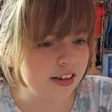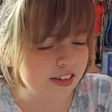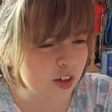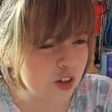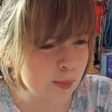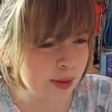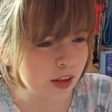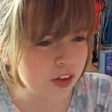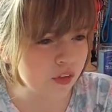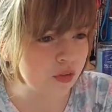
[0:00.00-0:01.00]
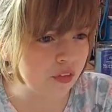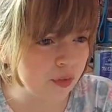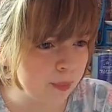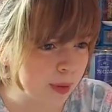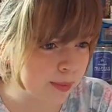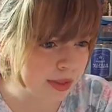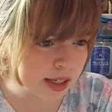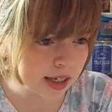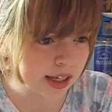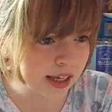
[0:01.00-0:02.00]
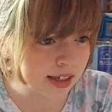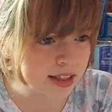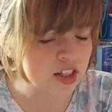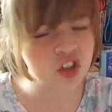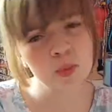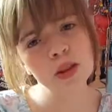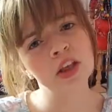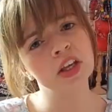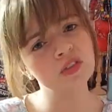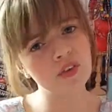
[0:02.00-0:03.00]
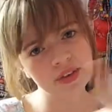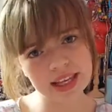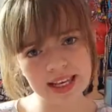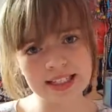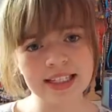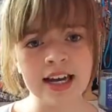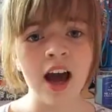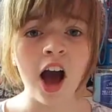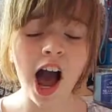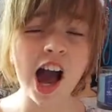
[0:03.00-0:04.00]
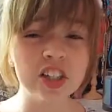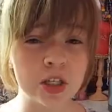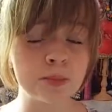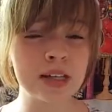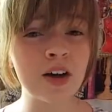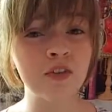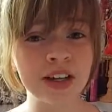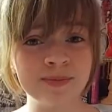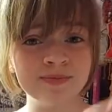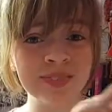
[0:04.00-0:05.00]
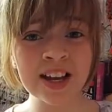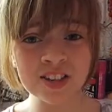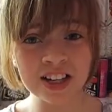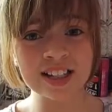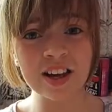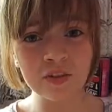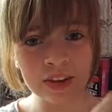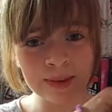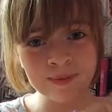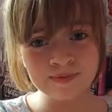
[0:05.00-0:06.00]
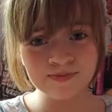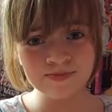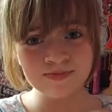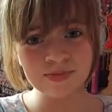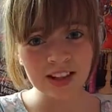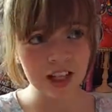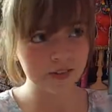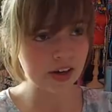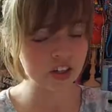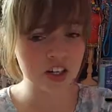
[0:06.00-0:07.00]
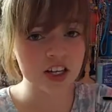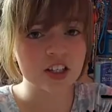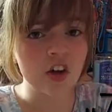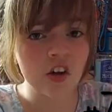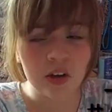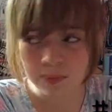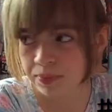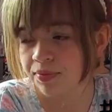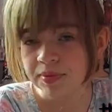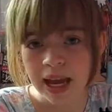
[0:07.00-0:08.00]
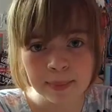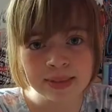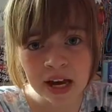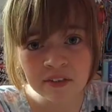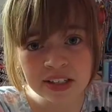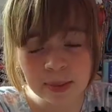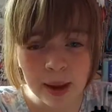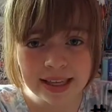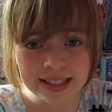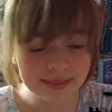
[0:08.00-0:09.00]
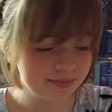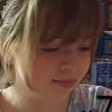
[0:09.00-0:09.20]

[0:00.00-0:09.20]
And ship it like you've never pipped it, kicked it. Ship it like you've never kicked it. I ship Zalfi. Hashtag Zalfi. Love hashtags going on. Yep, Zalfi's amazing.